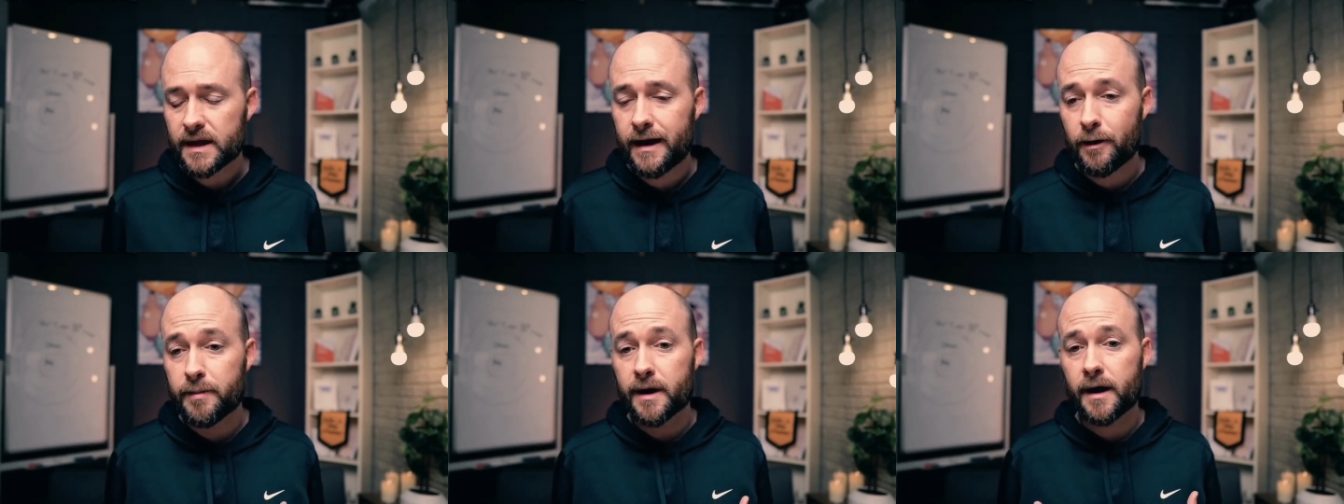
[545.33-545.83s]

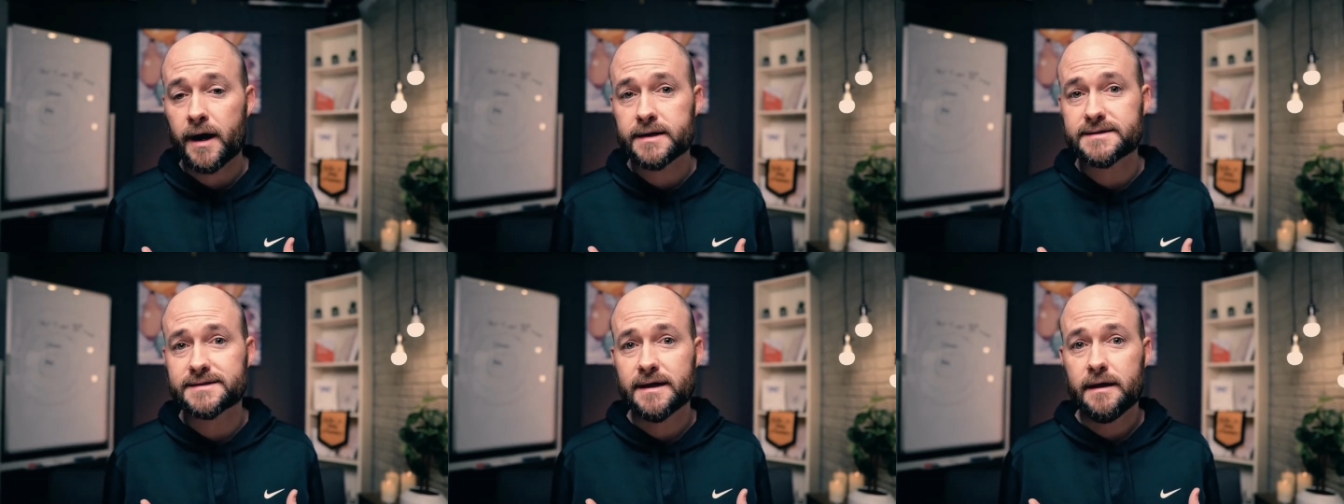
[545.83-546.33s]
Now,
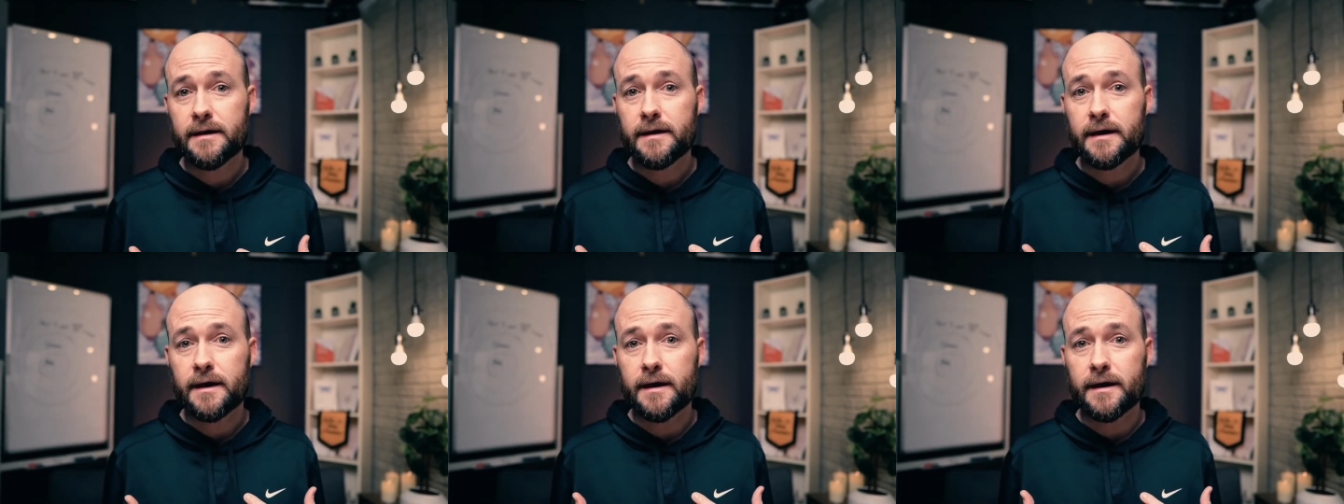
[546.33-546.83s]
because
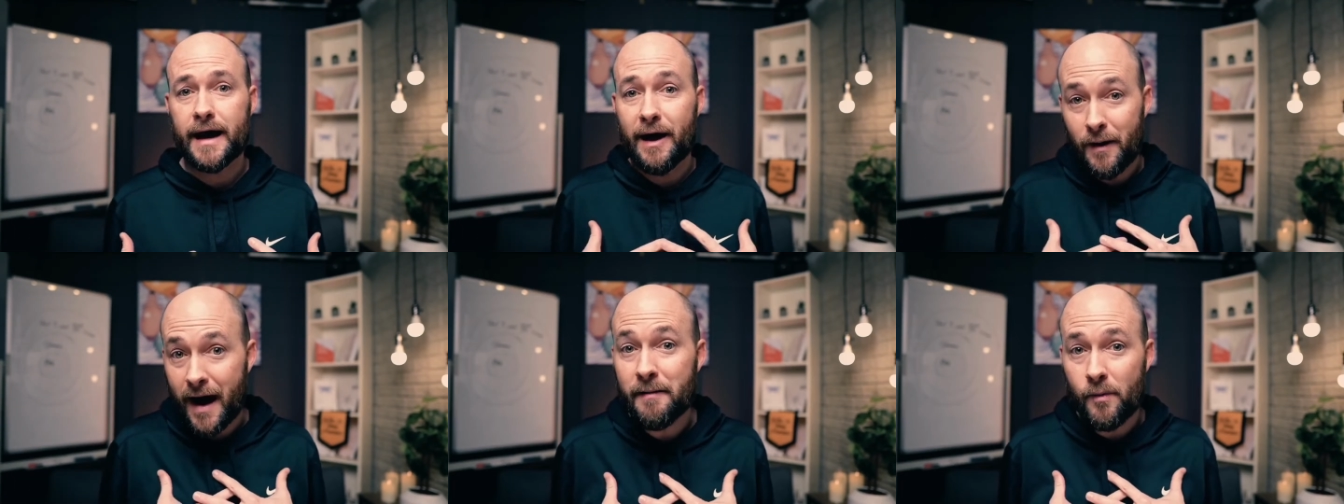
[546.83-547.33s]
uh,
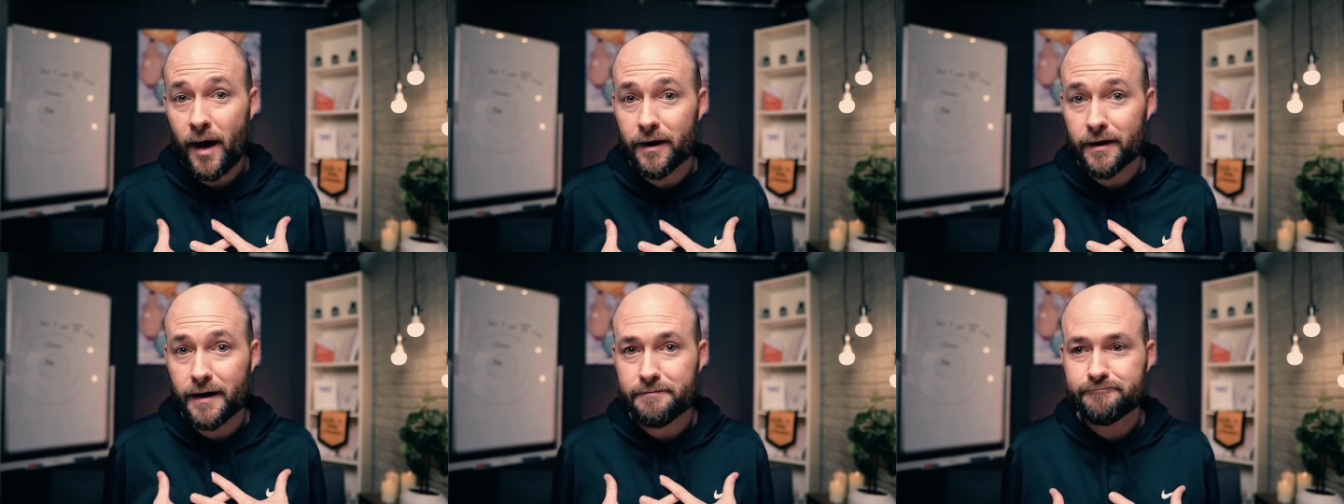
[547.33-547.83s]
how I'm
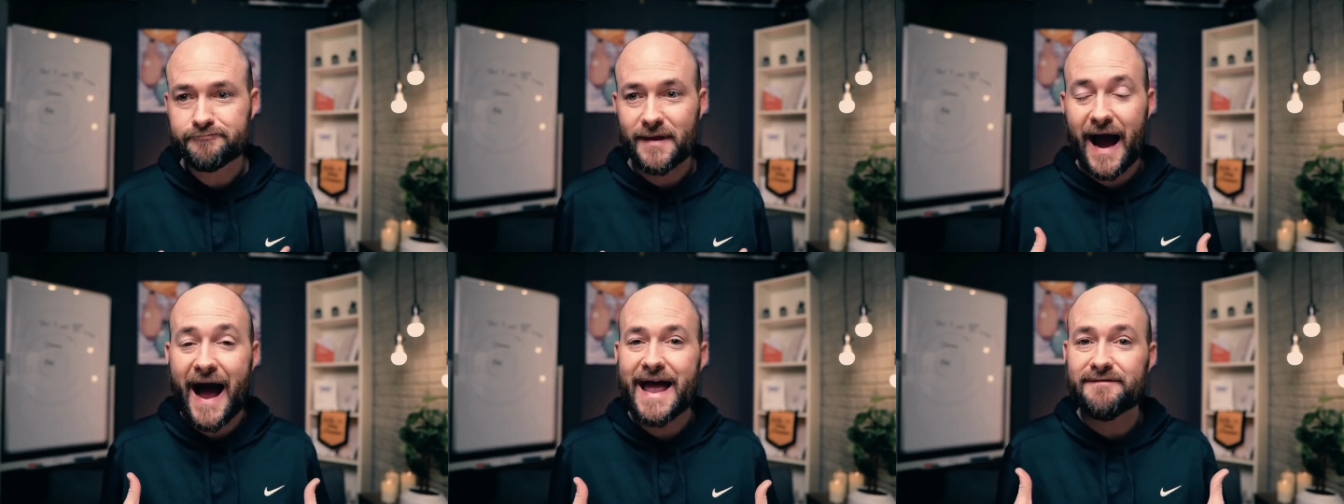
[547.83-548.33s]
wired up,
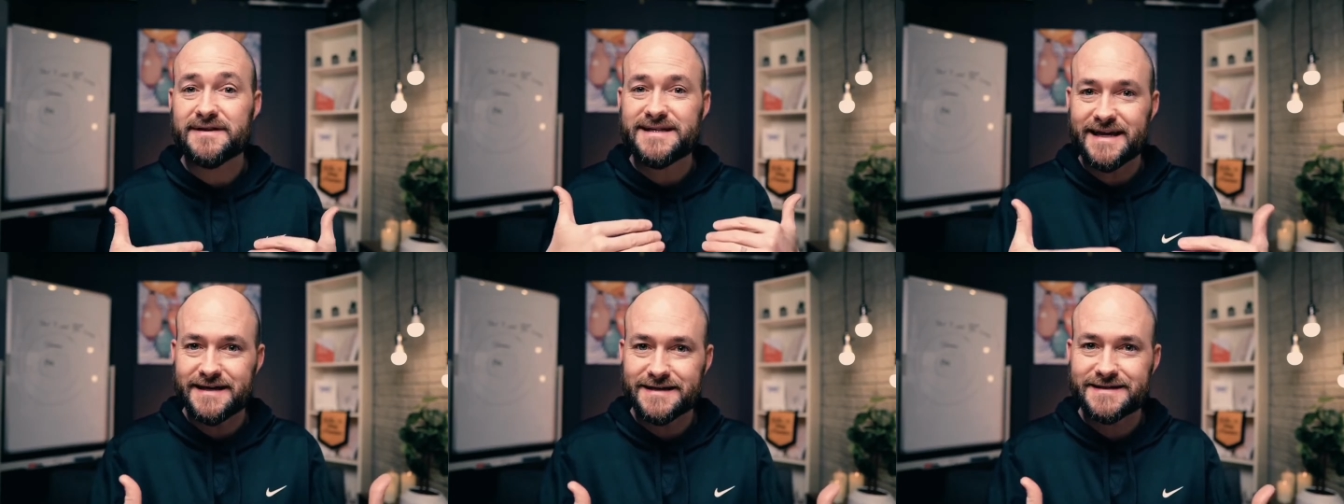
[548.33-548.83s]
I have a
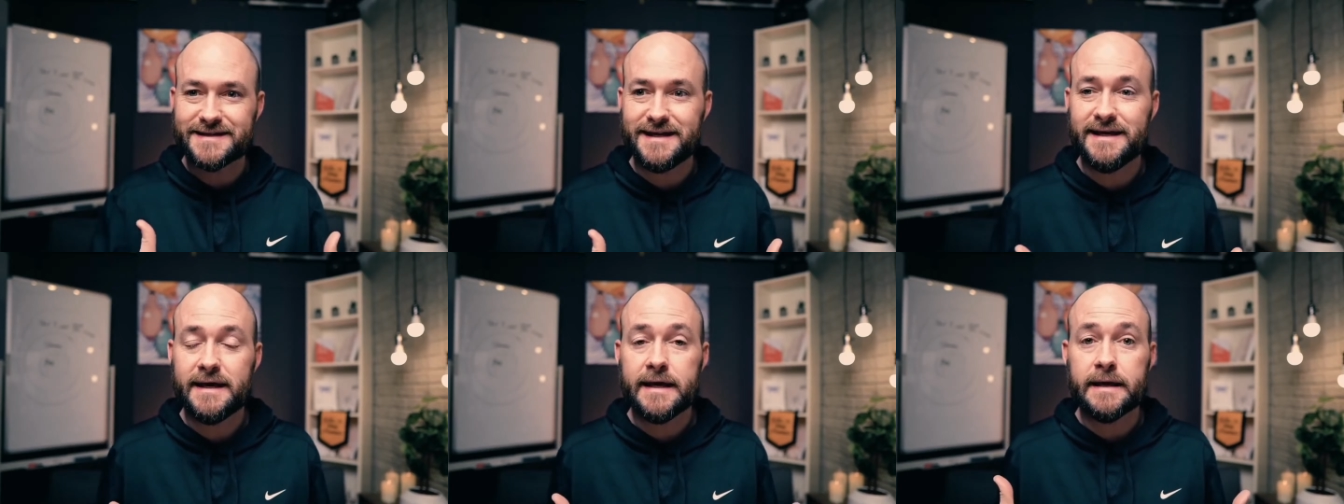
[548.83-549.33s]

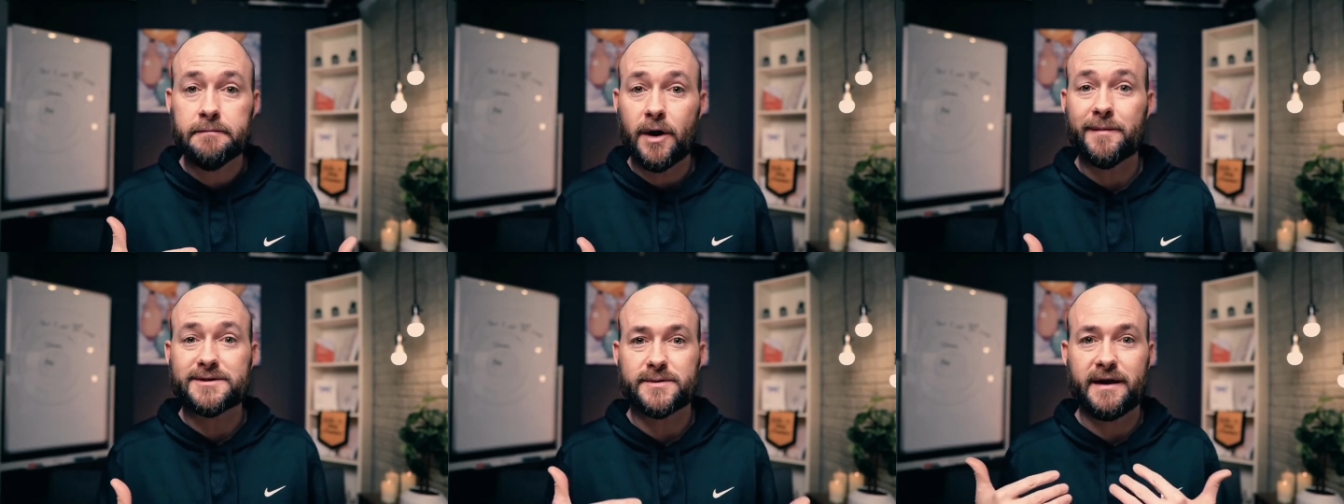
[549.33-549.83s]
tendency in
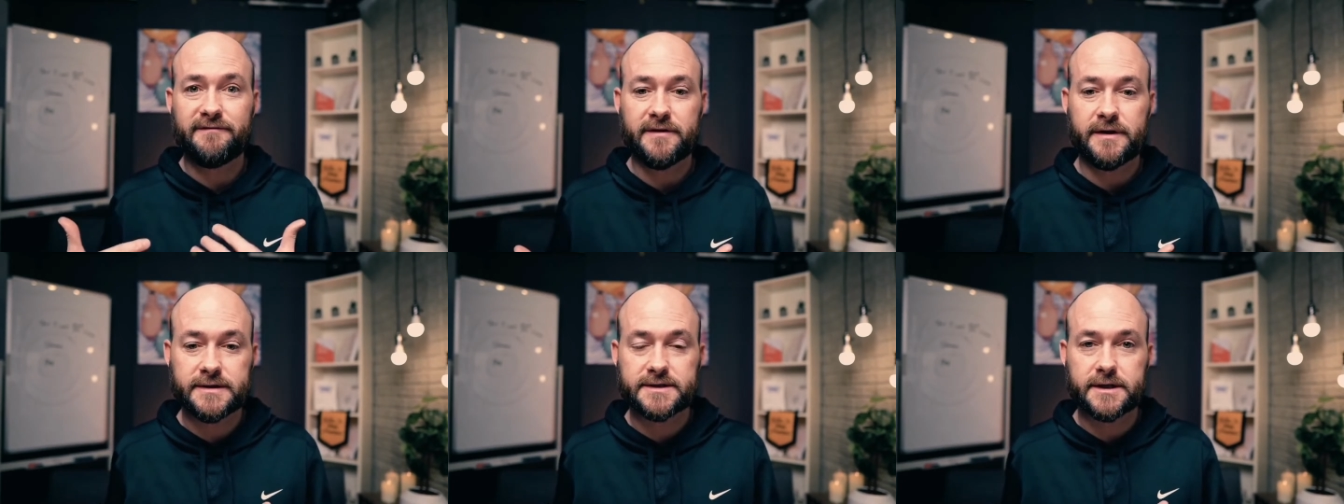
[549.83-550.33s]
moments when I
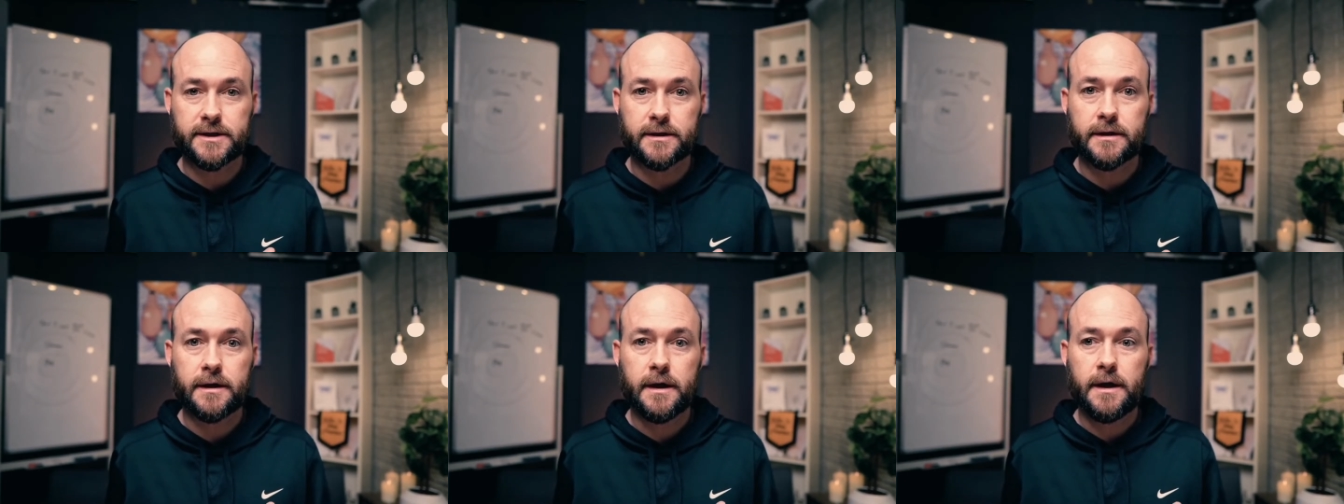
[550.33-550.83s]
feel
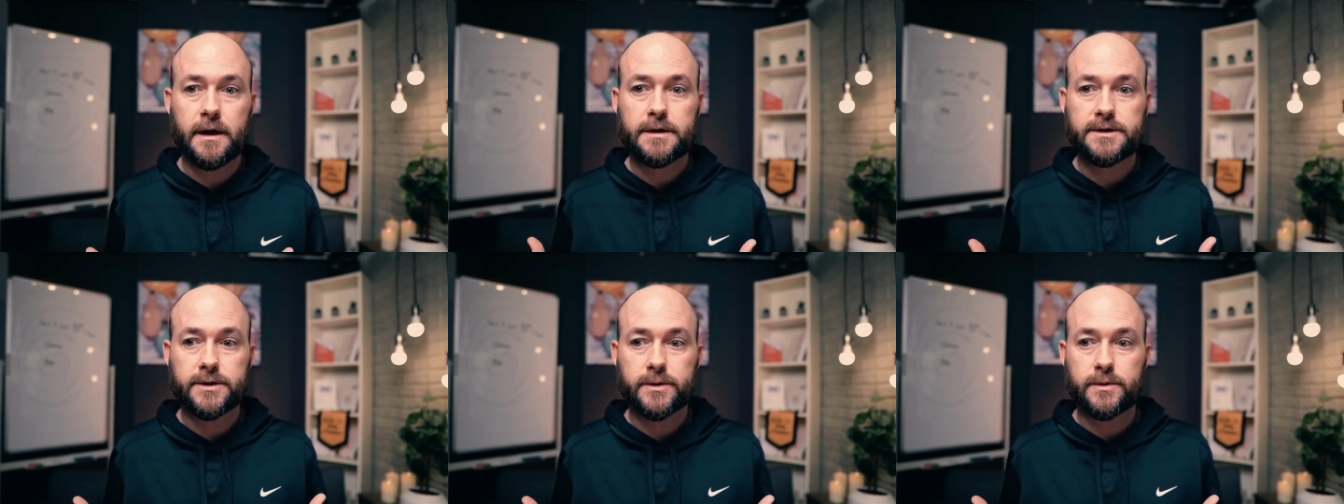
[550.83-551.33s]
insecure
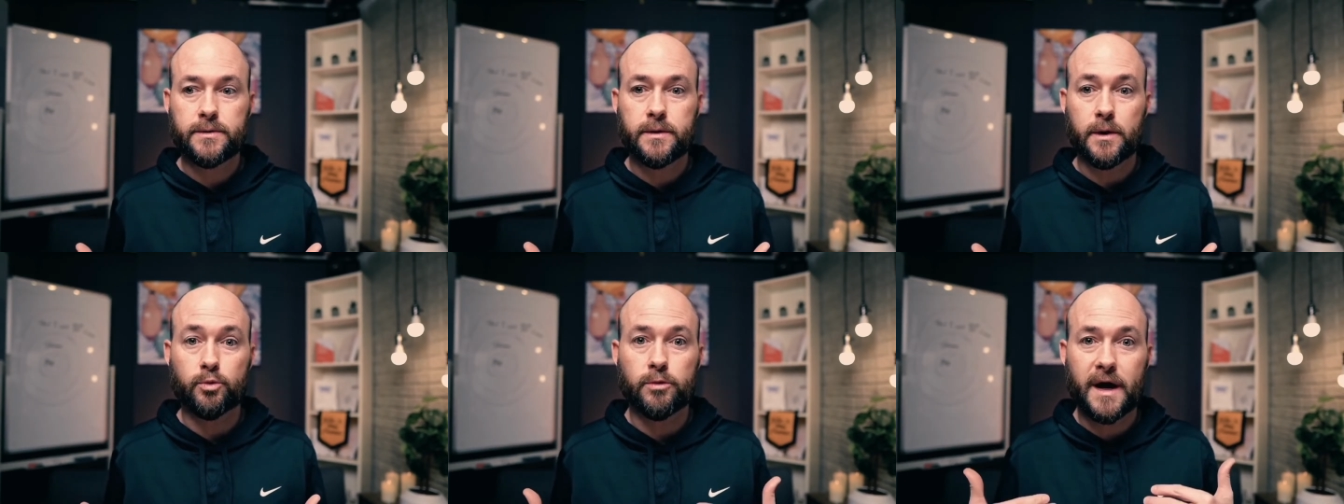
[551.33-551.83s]
to
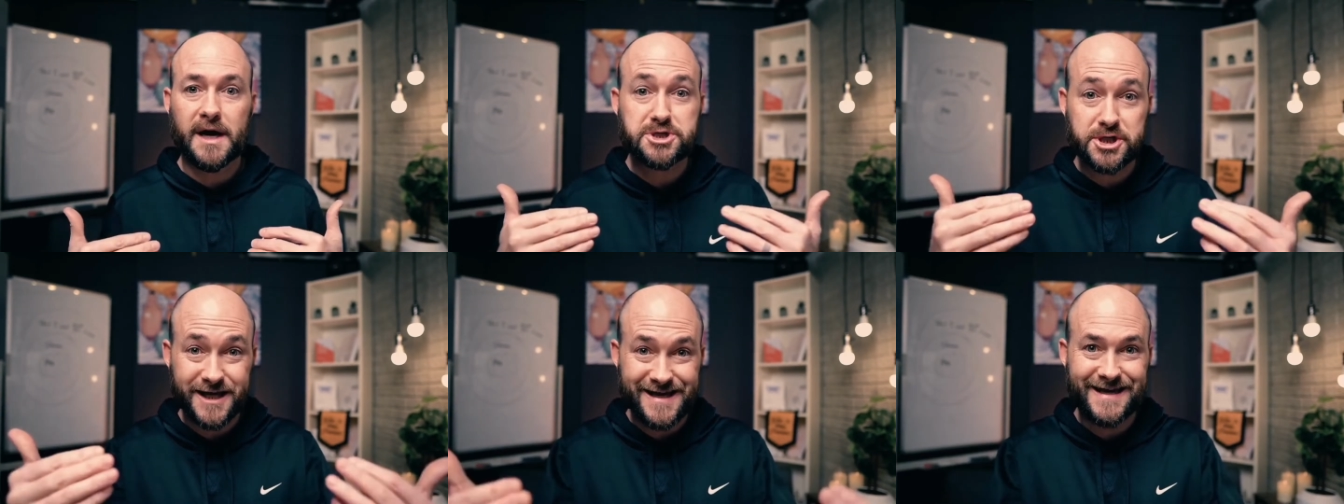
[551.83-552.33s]

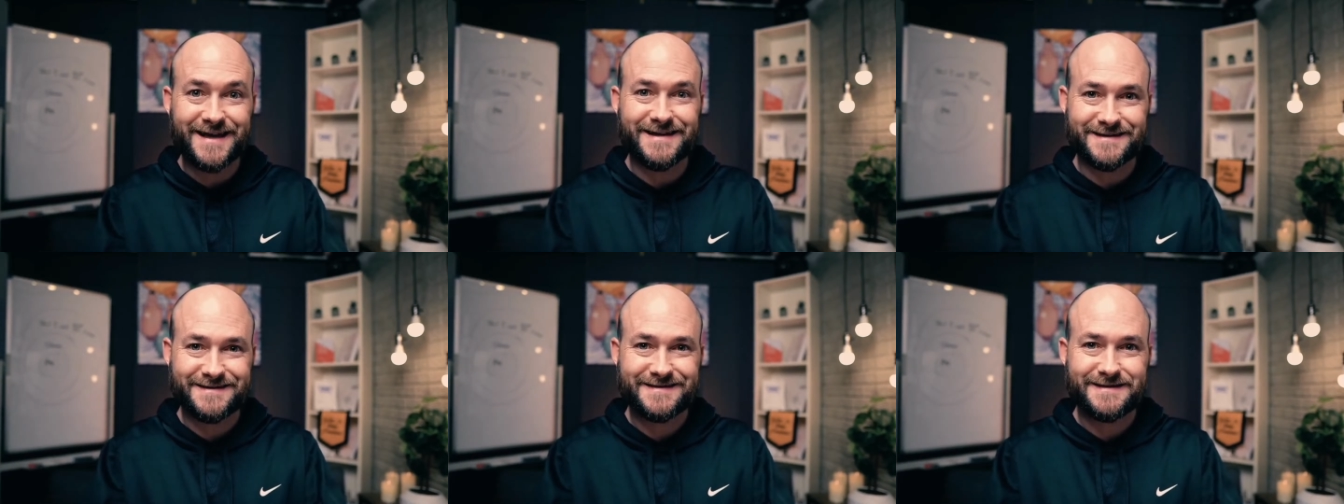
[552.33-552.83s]
rush in.